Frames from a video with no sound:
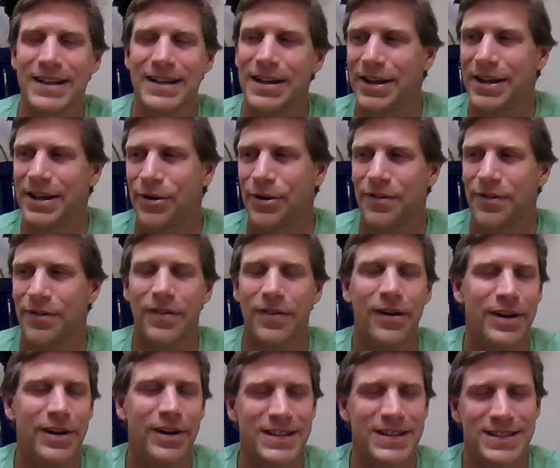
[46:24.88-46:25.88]
you know,
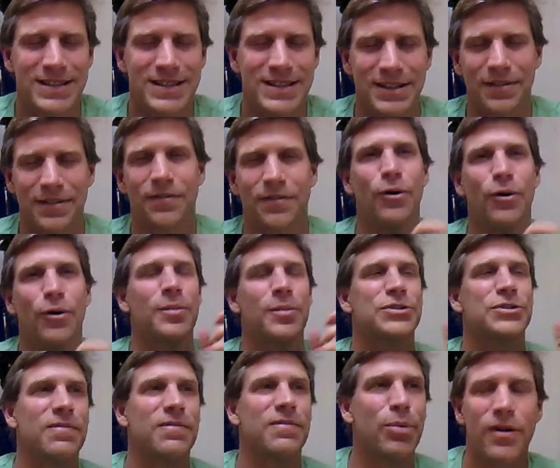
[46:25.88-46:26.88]
various
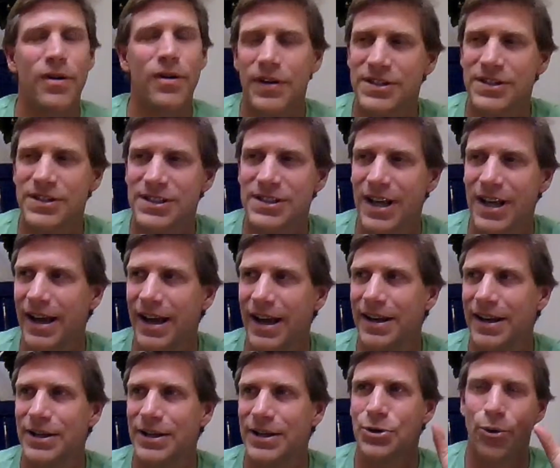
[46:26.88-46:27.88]
forms of perfect
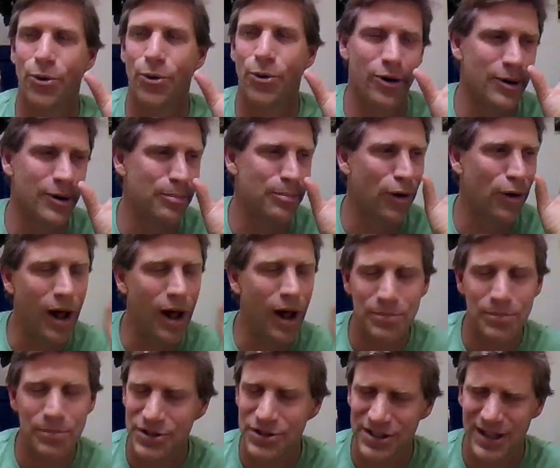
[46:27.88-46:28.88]
societies or
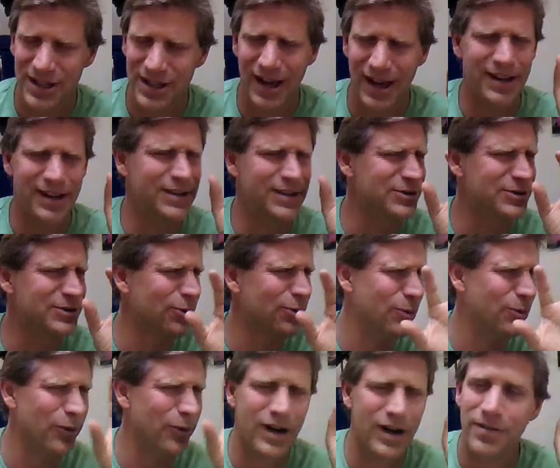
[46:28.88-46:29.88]
problem societies or
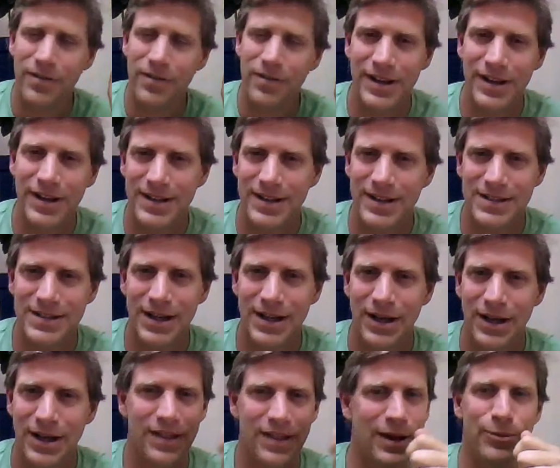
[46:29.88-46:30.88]
whatever it is
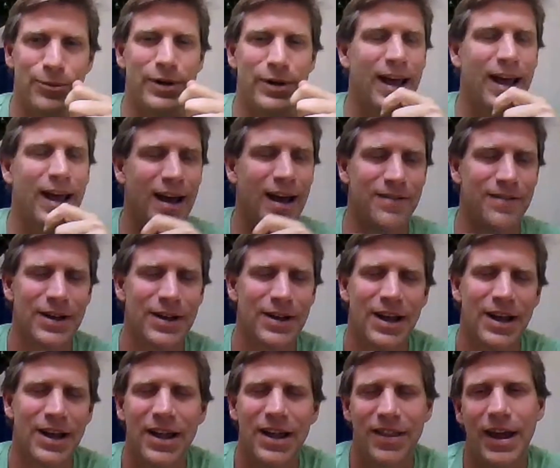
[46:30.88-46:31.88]
that we have,
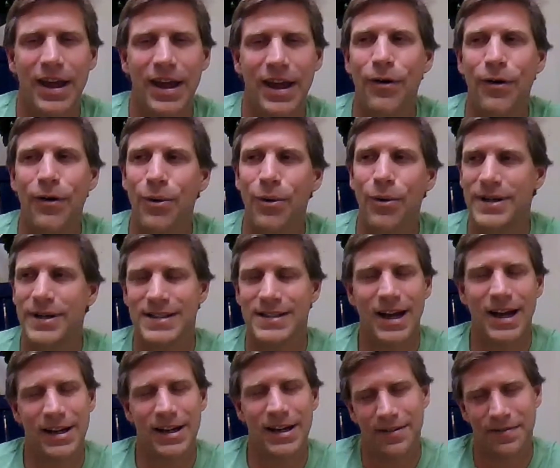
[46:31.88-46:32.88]
they have always
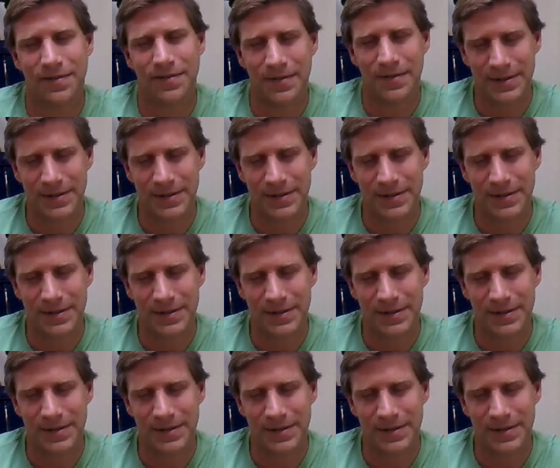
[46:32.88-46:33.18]
kind of